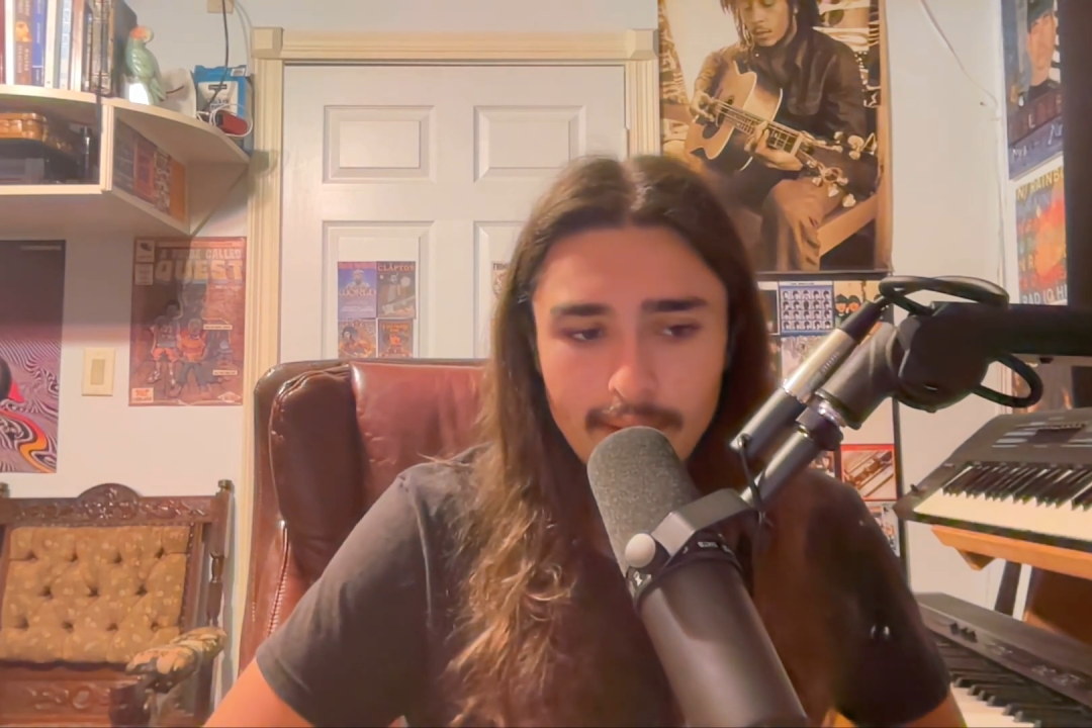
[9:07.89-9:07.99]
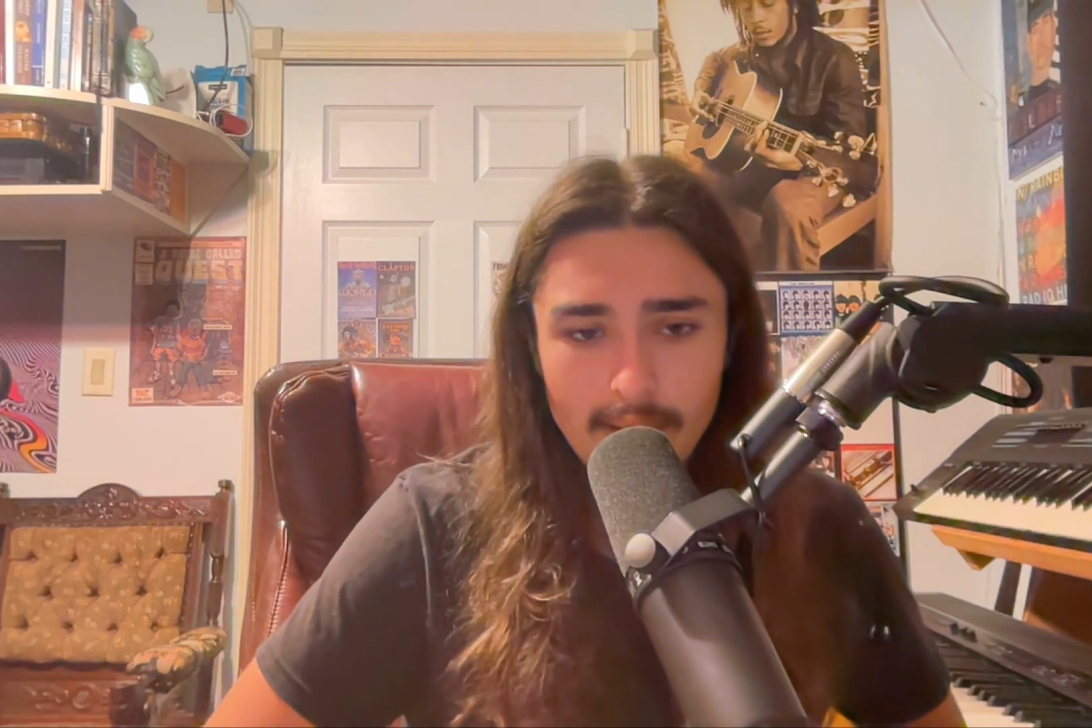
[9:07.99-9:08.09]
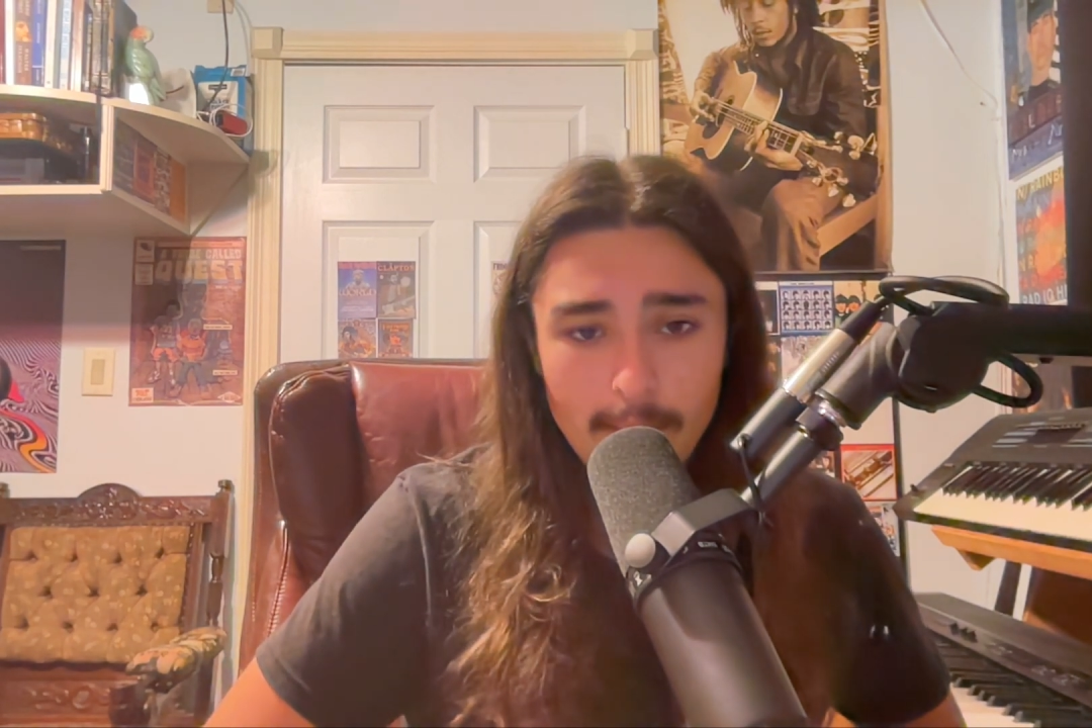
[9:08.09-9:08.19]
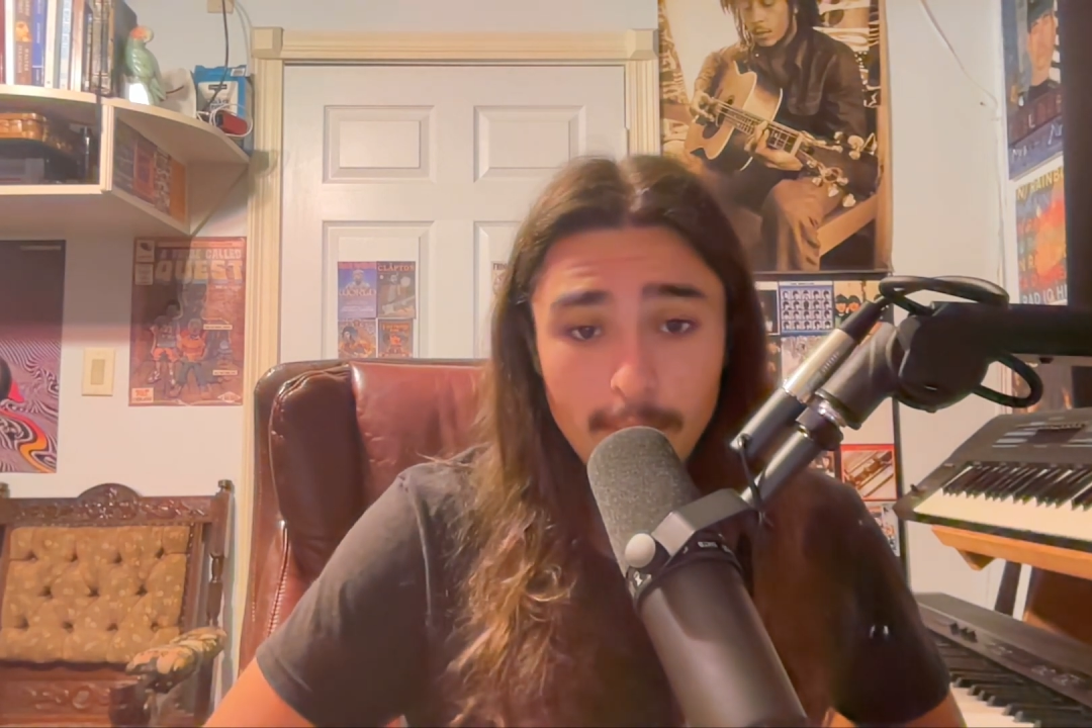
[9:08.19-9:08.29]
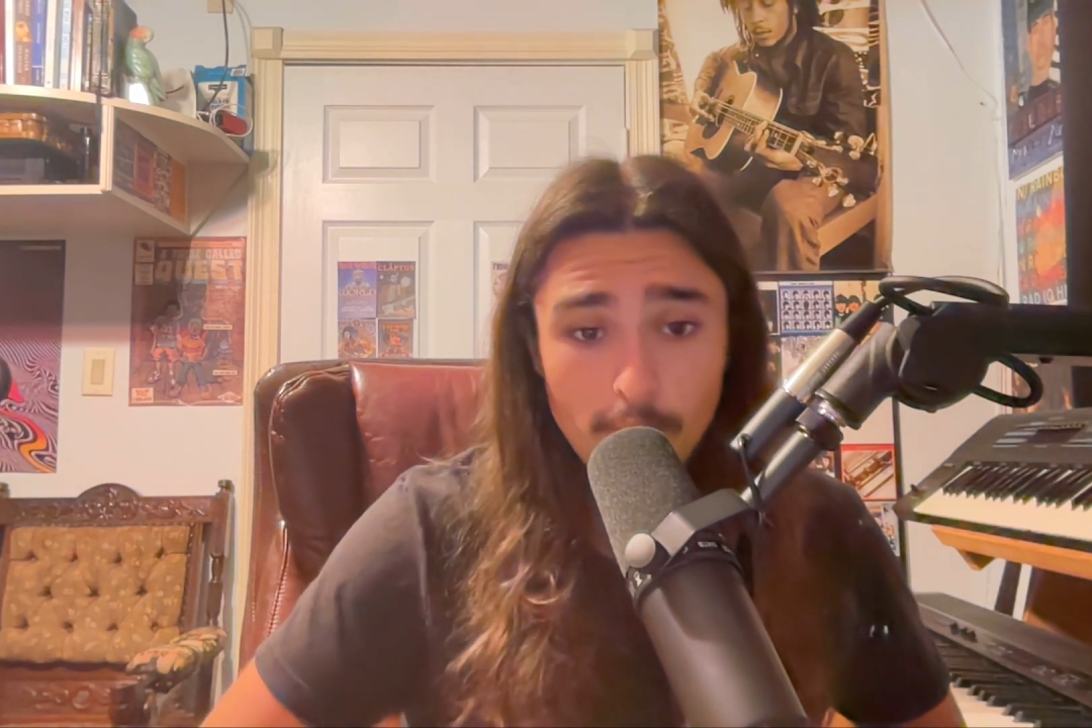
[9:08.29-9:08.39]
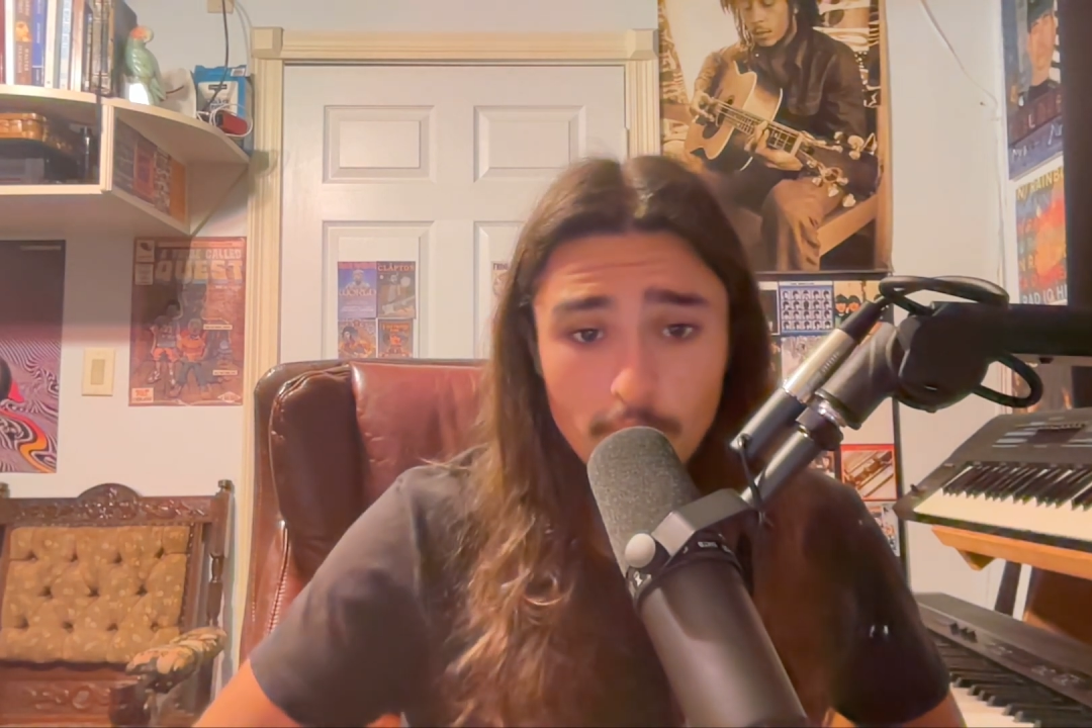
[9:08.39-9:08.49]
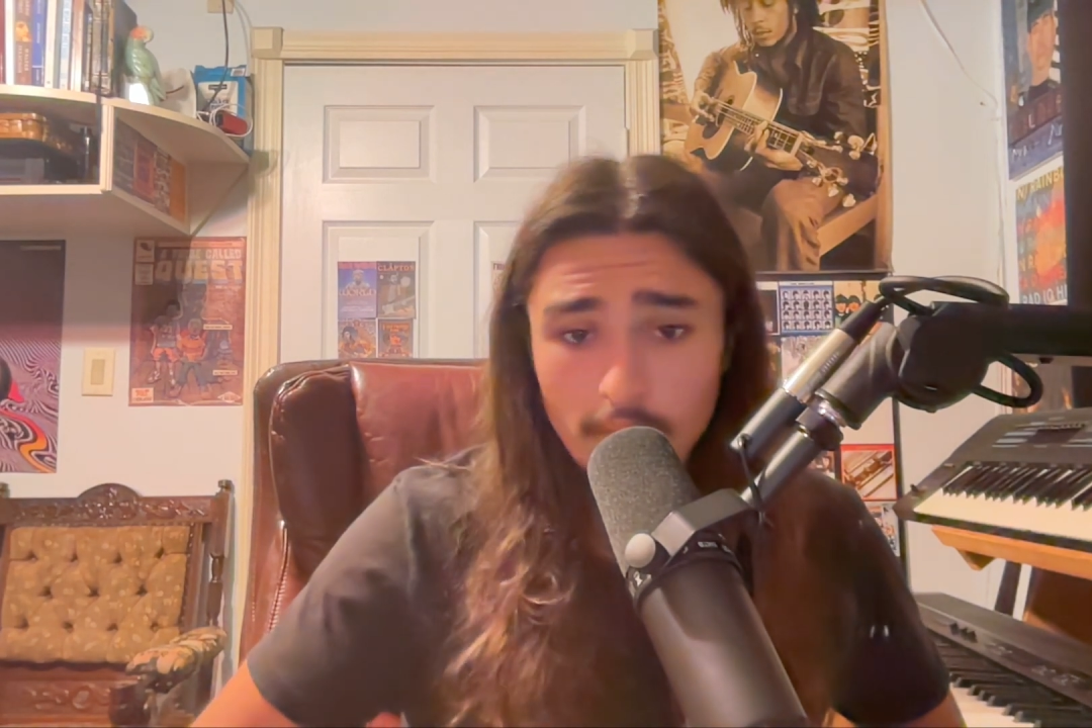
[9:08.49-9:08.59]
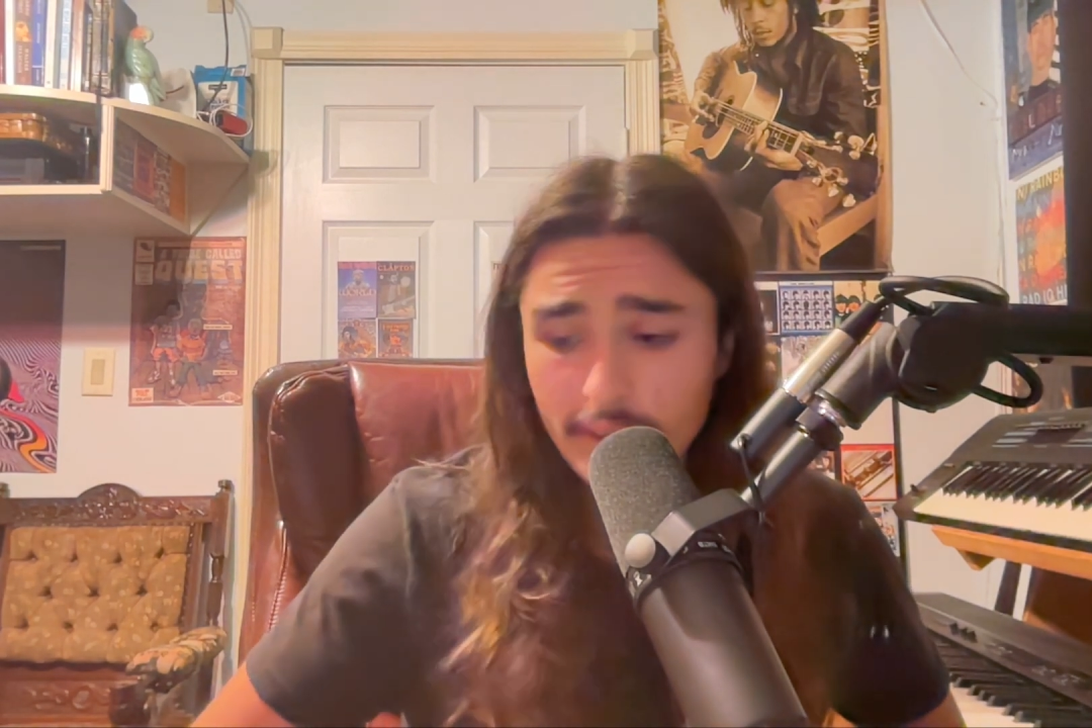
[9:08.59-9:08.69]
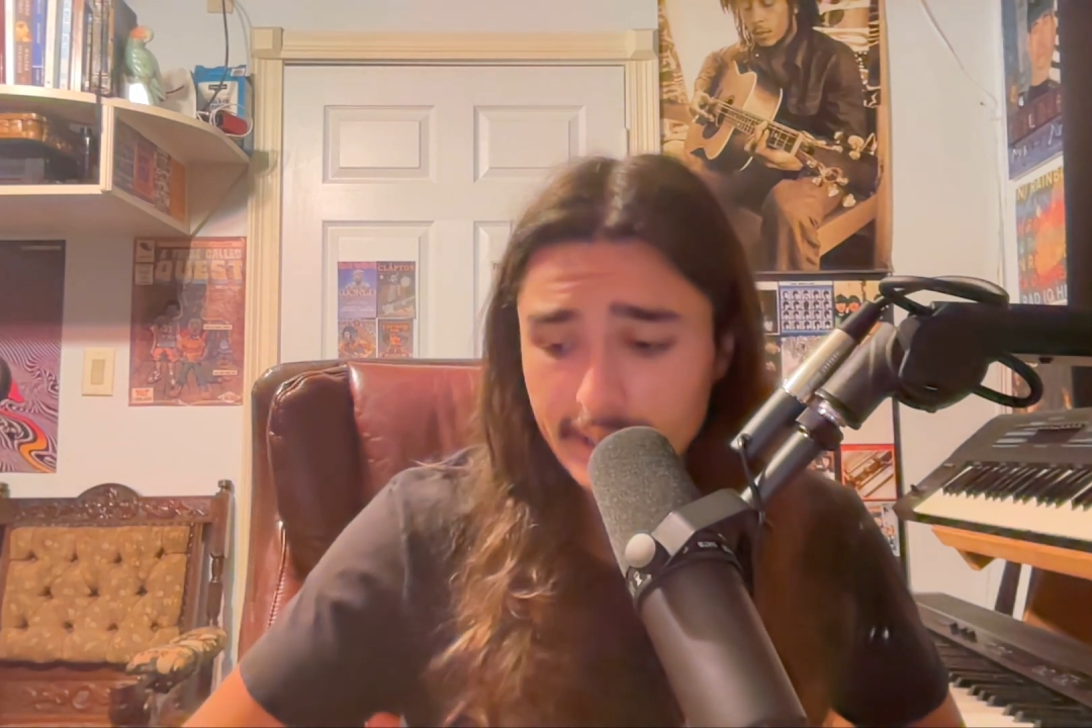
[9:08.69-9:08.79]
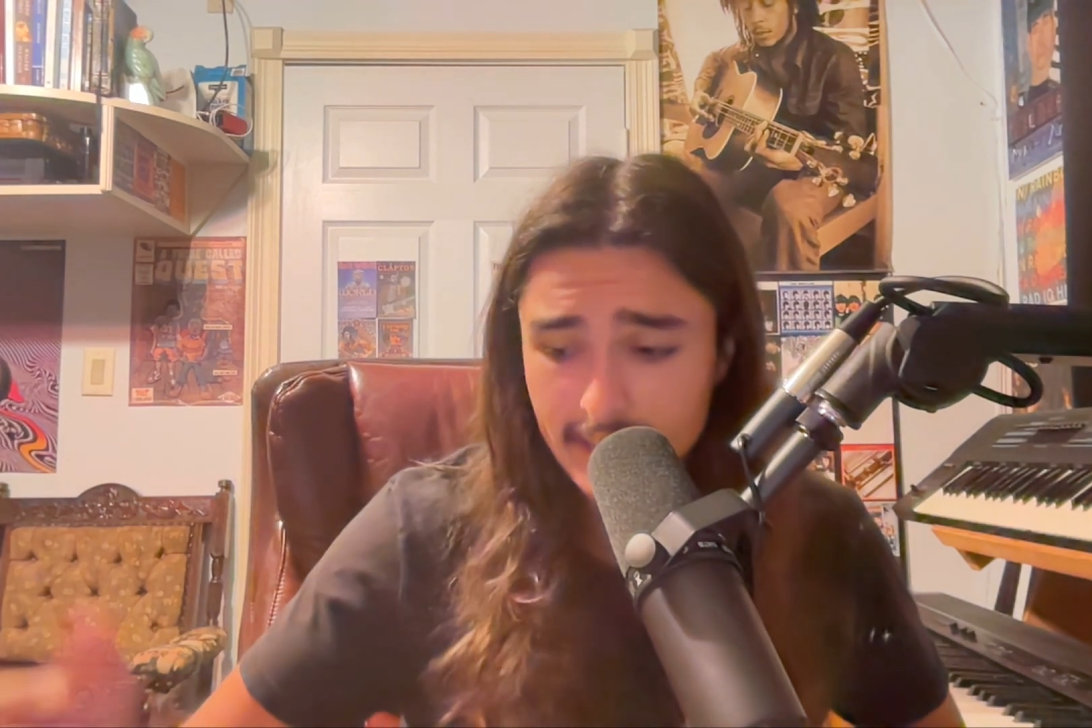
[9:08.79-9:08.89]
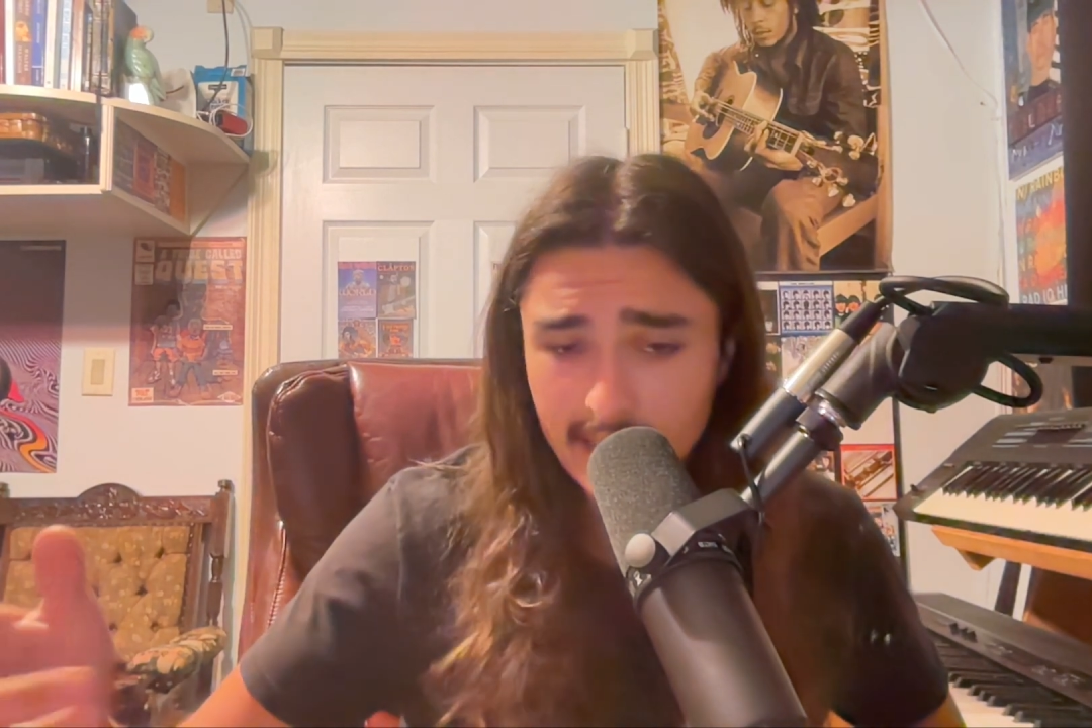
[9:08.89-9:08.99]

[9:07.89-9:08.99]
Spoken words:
that pool on that